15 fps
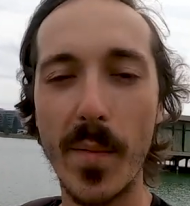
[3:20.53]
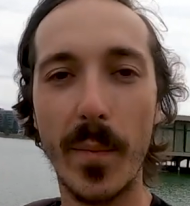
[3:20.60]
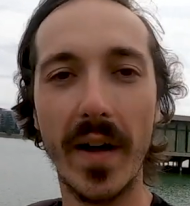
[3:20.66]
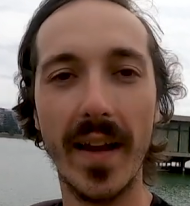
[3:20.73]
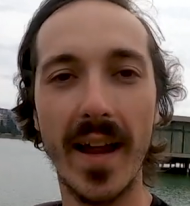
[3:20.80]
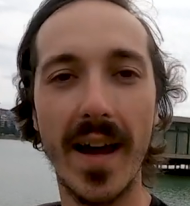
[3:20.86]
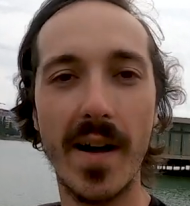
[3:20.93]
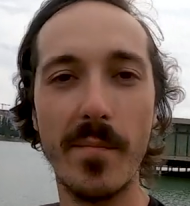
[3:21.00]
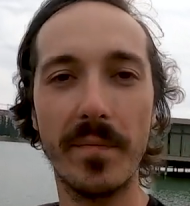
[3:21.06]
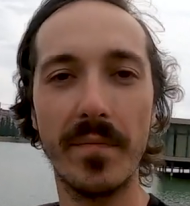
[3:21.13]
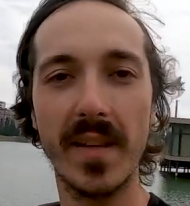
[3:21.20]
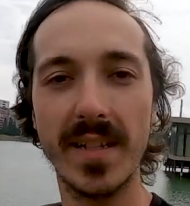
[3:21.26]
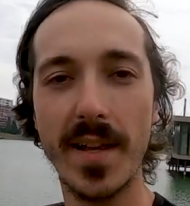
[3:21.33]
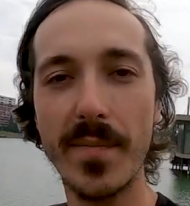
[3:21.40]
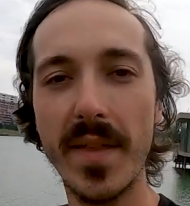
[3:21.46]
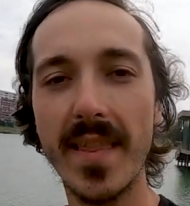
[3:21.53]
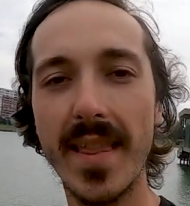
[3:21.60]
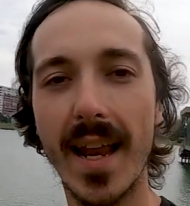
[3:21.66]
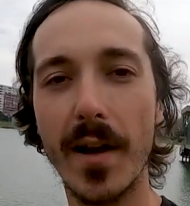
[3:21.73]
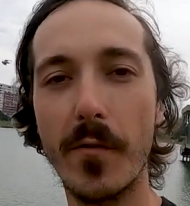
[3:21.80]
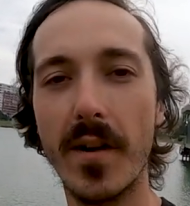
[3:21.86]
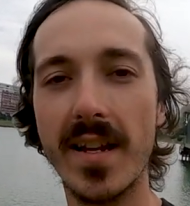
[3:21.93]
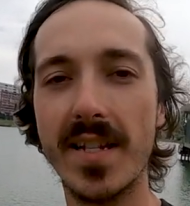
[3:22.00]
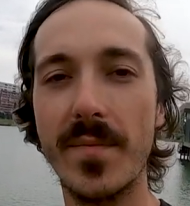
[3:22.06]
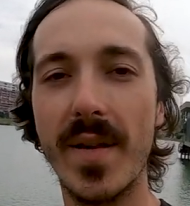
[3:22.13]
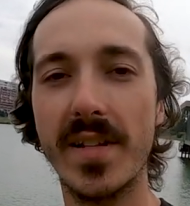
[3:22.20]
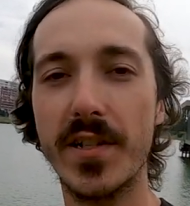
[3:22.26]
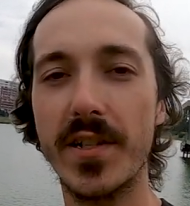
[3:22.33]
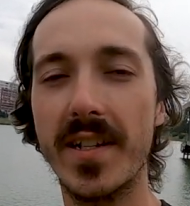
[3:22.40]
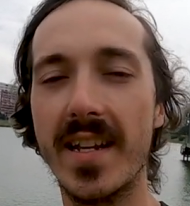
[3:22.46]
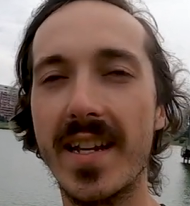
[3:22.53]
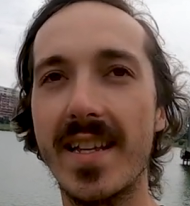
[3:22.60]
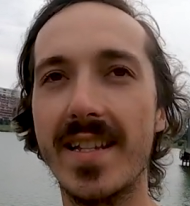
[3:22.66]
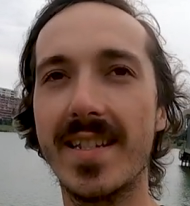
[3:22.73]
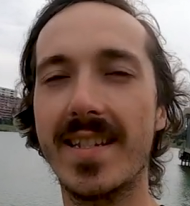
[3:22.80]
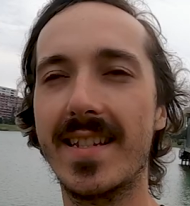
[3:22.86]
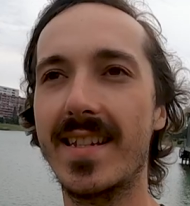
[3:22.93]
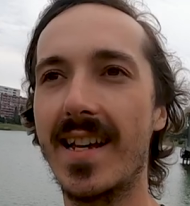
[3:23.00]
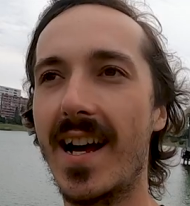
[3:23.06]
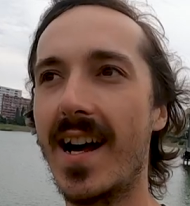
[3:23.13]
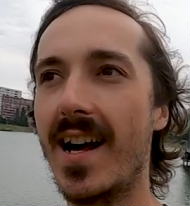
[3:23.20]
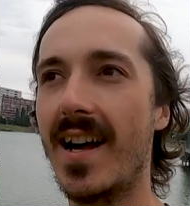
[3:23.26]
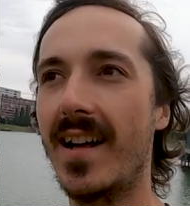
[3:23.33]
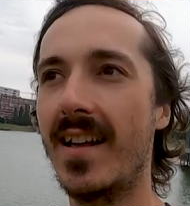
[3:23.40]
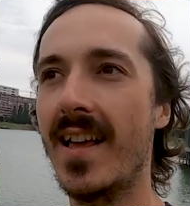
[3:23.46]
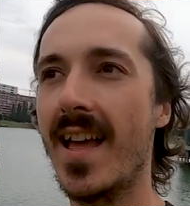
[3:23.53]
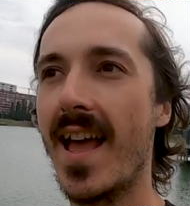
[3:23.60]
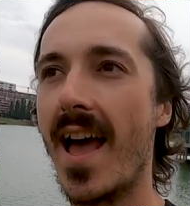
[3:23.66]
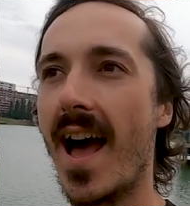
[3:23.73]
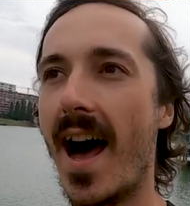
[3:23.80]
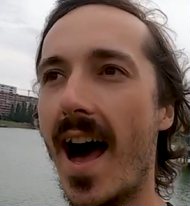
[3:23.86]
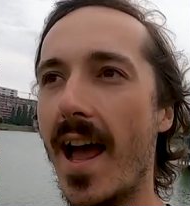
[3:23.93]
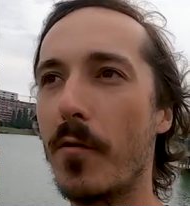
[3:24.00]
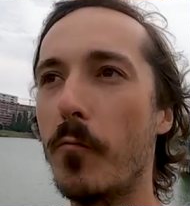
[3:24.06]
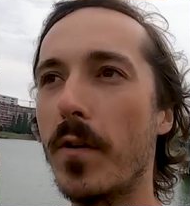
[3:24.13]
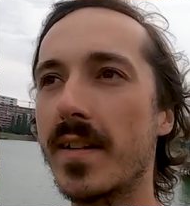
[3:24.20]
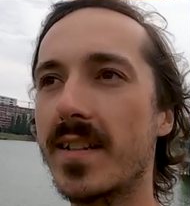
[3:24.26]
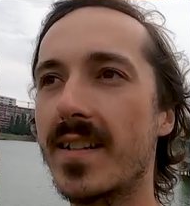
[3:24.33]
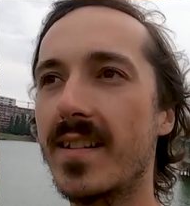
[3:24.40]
But something that I wanted to mention is I want